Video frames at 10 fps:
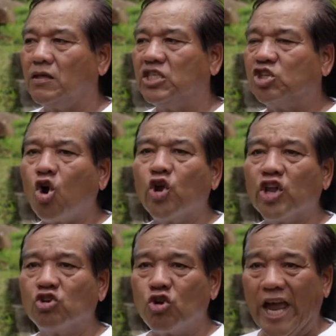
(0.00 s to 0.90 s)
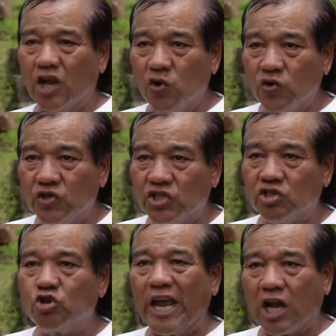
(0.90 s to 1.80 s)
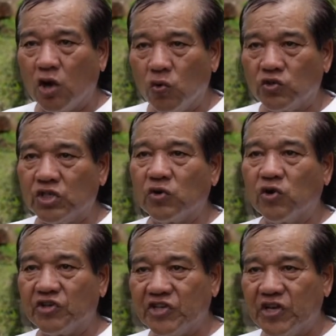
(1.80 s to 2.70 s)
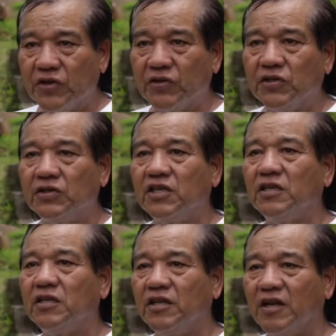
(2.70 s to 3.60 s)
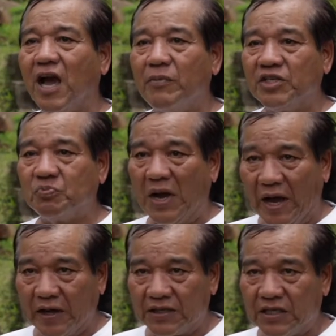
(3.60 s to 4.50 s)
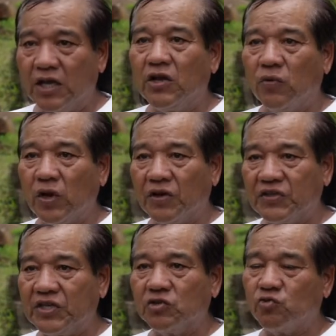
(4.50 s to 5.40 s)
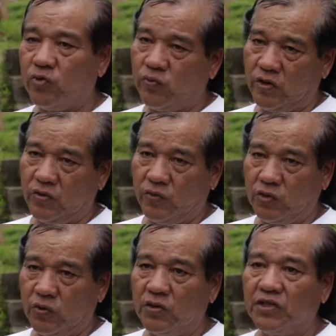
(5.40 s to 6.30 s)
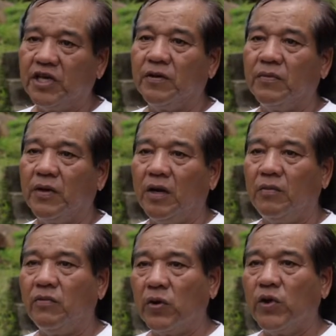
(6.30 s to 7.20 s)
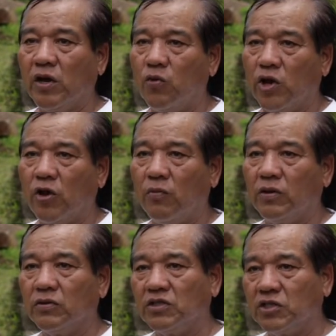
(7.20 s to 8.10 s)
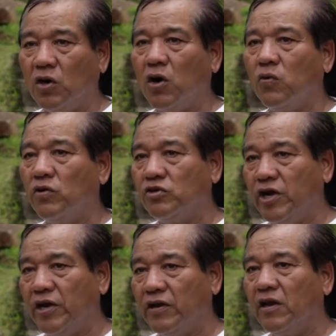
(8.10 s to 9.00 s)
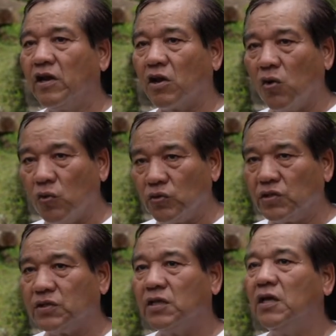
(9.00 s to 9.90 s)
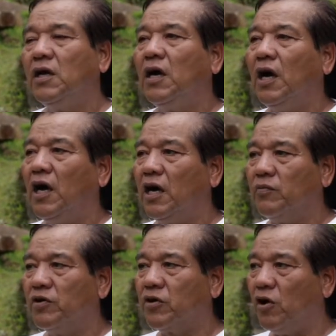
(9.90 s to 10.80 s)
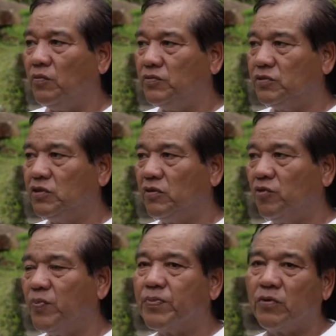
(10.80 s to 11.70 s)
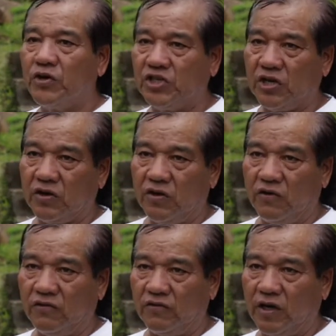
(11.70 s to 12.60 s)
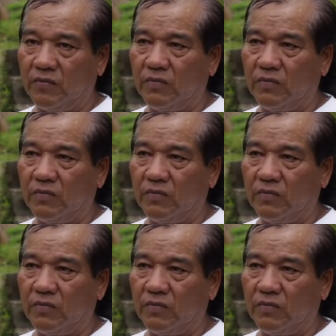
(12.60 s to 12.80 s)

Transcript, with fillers: storing dry goods, dry clothes into containers and in garbage bags. Well, these things we, we, we do all the time um, when we hear we're coming to store our dry clothes. Uh, but come to the preparation of